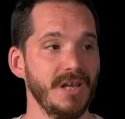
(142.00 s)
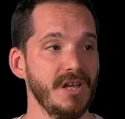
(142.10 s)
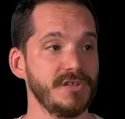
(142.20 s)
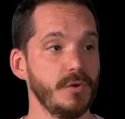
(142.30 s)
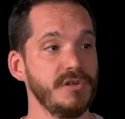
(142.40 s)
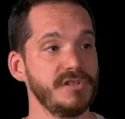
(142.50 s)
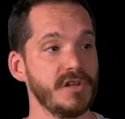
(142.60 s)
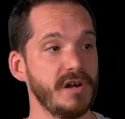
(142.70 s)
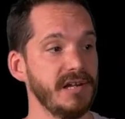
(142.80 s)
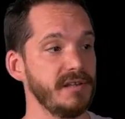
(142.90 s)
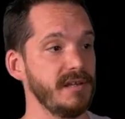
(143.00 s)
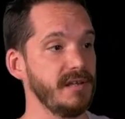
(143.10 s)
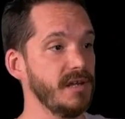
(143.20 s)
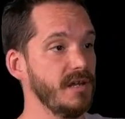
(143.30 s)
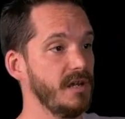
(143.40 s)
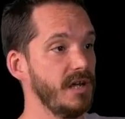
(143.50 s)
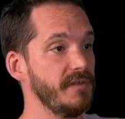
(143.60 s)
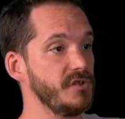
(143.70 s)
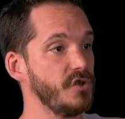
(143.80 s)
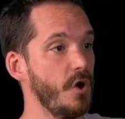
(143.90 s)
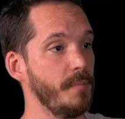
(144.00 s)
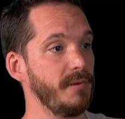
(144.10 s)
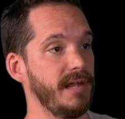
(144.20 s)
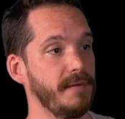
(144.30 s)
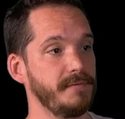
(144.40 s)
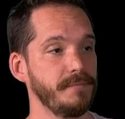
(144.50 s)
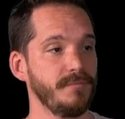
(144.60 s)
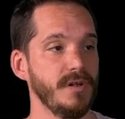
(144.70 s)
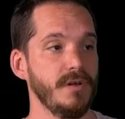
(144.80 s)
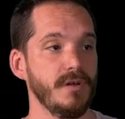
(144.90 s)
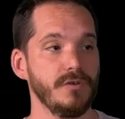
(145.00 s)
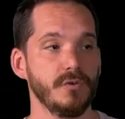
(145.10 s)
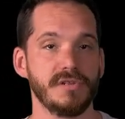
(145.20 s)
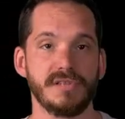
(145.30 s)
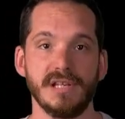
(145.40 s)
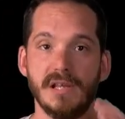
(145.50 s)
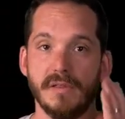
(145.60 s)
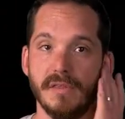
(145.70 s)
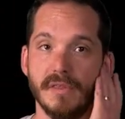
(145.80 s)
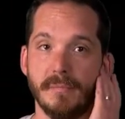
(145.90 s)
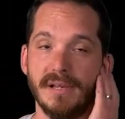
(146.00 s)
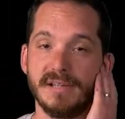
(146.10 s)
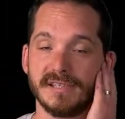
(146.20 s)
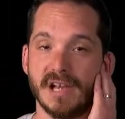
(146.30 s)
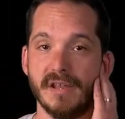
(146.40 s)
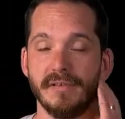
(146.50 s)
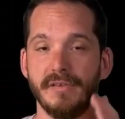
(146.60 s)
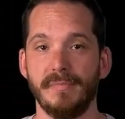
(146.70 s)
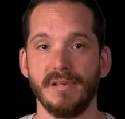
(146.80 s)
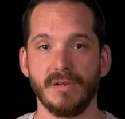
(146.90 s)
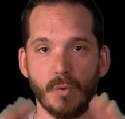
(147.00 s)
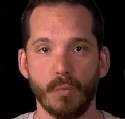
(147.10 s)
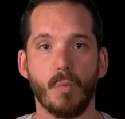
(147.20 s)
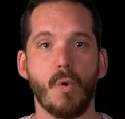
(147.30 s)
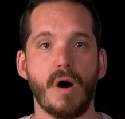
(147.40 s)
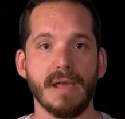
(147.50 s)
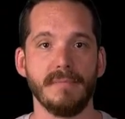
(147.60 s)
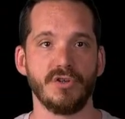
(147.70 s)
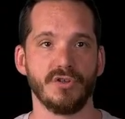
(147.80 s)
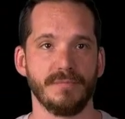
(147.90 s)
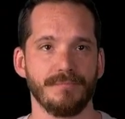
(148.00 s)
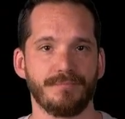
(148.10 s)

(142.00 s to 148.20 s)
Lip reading: So starting at the top left, you'll see the big sun, the big why mission.